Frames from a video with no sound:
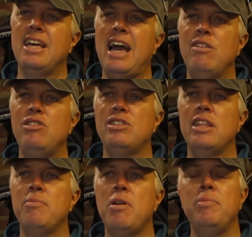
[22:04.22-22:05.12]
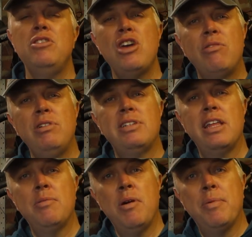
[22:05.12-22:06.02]
how do you set them up? You generally
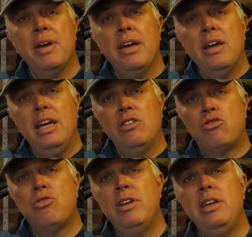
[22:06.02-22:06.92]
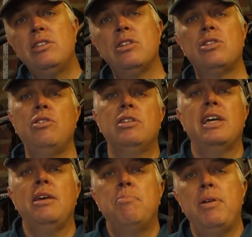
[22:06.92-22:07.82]
set them up in trees. So you
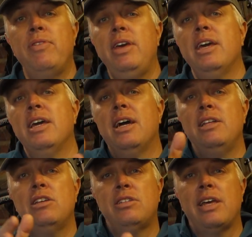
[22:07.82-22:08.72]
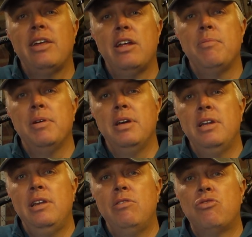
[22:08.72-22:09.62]
take your bivy and you set that up
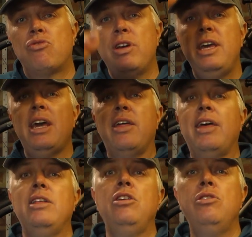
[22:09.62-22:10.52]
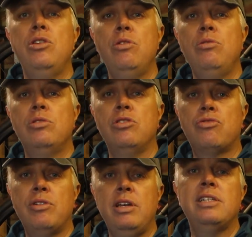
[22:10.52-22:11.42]
near a tree and then you'd use the
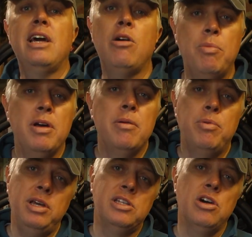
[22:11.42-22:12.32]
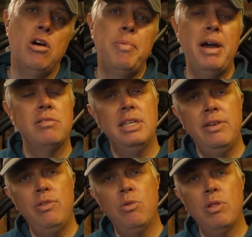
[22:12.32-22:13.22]
tree to help put your tarp out to
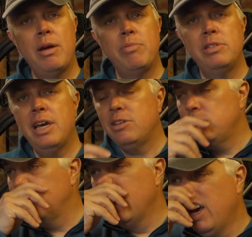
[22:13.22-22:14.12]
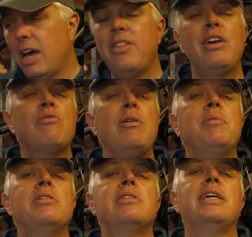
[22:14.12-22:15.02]
give you all that protection. And they're great
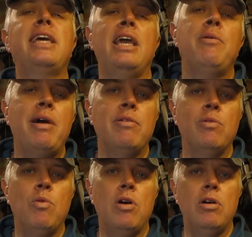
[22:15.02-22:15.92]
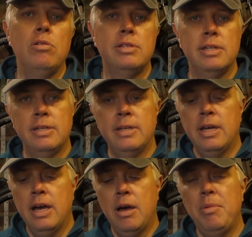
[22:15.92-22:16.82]
because they get you out in the wild.
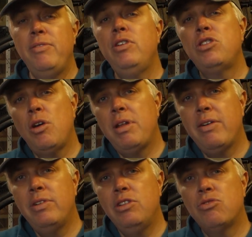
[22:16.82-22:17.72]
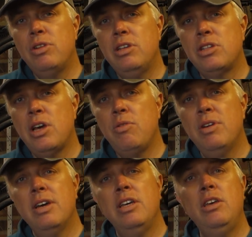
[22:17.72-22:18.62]
Um, if you don't have any trees though,
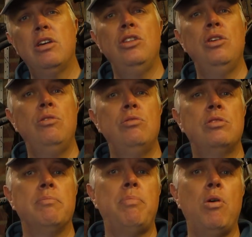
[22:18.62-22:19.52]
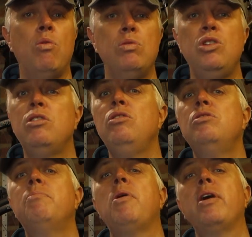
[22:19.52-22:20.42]
you can use poles, you can
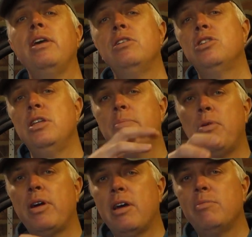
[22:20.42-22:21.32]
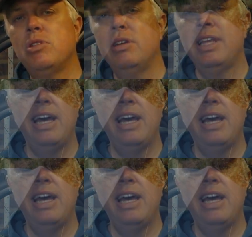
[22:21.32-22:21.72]
use your bike, you can turn your bike upside